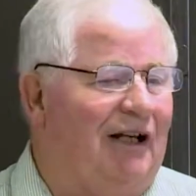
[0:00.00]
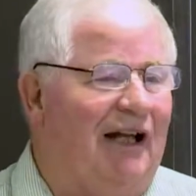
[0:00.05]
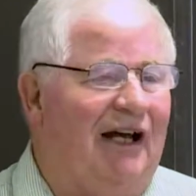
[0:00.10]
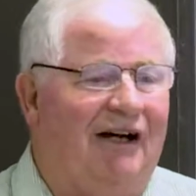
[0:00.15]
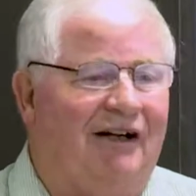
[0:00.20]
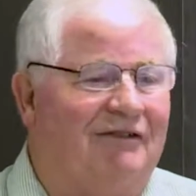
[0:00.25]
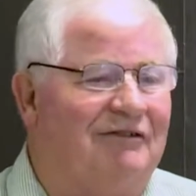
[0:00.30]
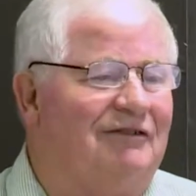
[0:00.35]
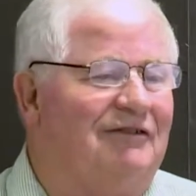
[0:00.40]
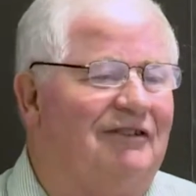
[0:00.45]

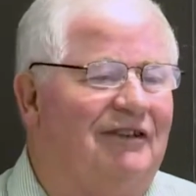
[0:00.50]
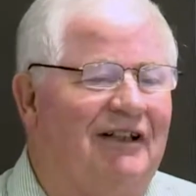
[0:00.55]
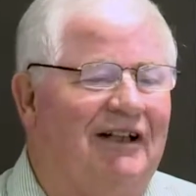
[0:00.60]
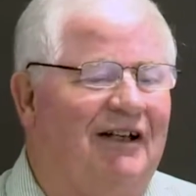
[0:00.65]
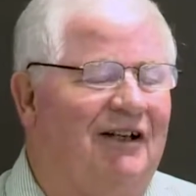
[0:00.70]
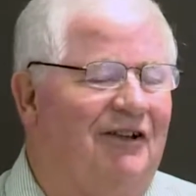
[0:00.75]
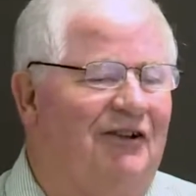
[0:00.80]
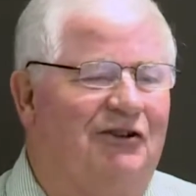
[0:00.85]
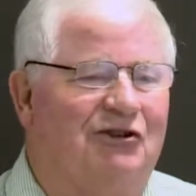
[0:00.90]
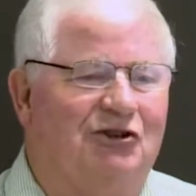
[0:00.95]
Now,
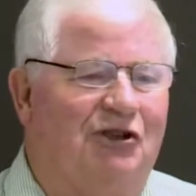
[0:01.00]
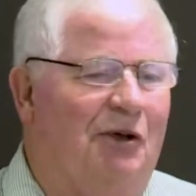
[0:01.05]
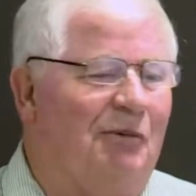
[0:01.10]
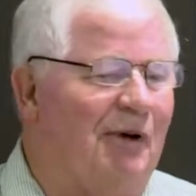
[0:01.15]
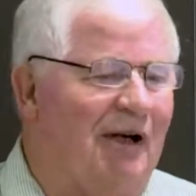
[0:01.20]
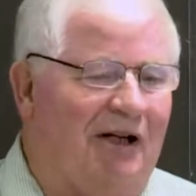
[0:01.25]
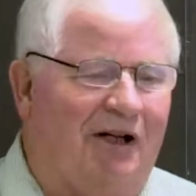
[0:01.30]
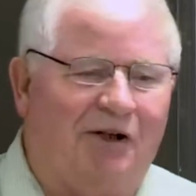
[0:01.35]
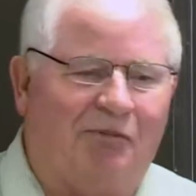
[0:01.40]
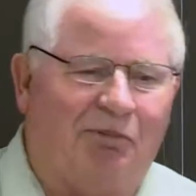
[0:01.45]
there's
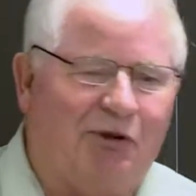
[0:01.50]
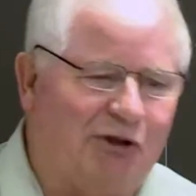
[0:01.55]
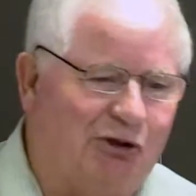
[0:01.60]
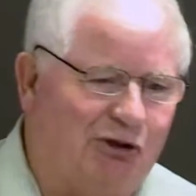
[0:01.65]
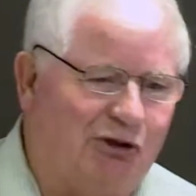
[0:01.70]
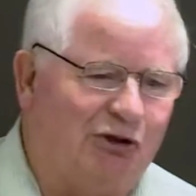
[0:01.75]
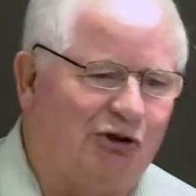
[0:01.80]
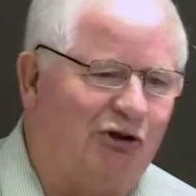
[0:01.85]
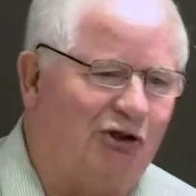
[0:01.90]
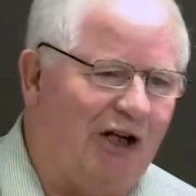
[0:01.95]
nobody going to put
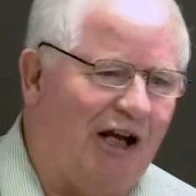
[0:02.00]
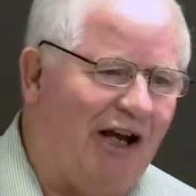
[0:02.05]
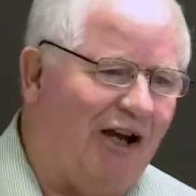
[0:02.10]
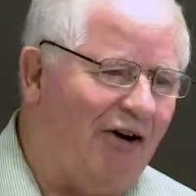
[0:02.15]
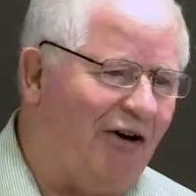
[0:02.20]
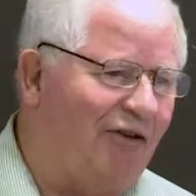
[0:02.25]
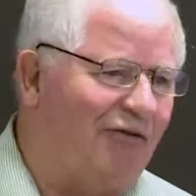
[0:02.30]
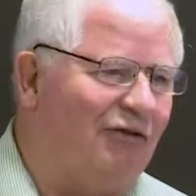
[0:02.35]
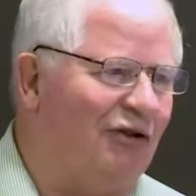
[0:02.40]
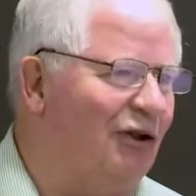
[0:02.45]
you in
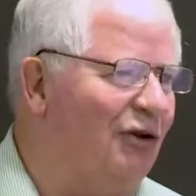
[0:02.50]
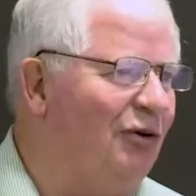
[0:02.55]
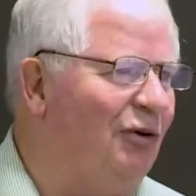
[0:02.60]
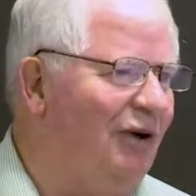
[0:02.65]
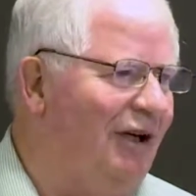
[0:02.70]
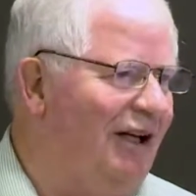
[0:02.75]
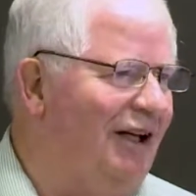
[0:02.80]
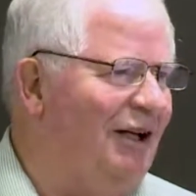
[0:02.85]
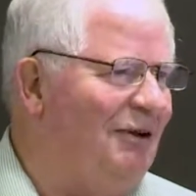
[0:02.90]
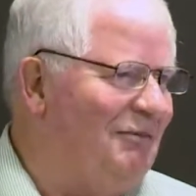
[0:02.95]
jail if you quit.